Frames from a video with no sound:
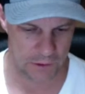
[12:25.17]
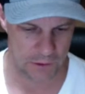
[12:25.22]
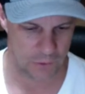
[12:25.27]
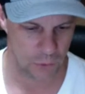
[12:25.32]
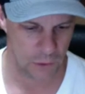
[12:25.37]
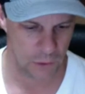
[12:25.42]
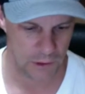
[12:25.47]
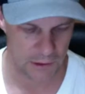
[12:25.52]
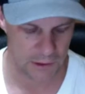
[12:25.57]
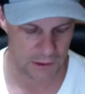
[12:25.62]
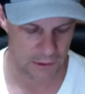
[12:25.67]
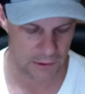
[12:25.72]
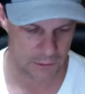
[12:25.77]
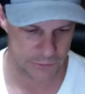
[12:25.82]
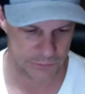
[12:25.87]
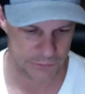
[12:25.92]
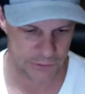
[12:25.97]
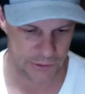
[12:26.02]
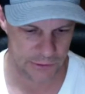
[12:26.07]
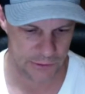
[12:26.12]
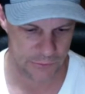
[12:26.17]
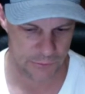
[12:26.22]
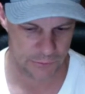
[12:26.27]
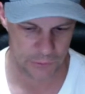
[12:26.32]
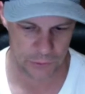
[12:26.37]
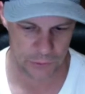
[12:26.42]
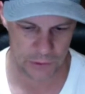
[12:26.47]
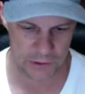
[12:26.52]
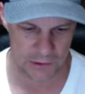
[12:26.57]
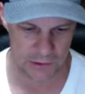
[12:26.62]
20 years of
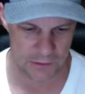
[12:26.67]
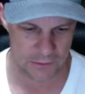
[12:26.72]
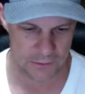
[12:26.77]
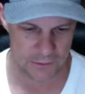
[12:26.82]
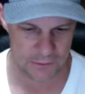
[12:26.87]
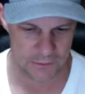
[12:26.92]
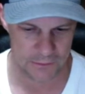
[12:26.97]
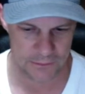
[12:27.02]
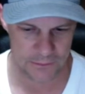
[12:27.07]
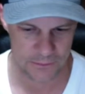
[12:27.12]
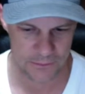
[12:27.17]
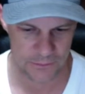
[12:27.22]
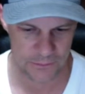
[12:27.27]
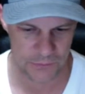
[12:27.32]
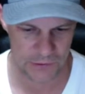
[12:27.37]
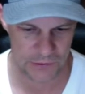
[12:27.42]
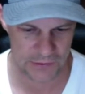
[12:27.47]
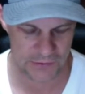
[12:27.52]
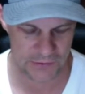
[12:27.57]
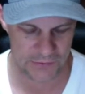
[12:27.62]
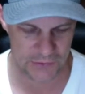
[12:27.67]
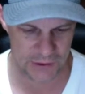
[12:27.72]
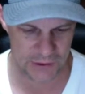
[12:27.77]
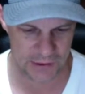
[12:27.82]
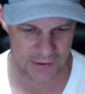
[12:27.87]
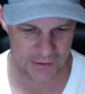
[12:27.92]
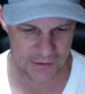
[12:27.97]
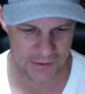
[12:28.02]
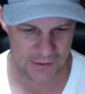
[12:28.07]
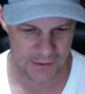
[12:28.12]
doing this
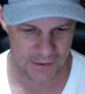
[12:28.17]
and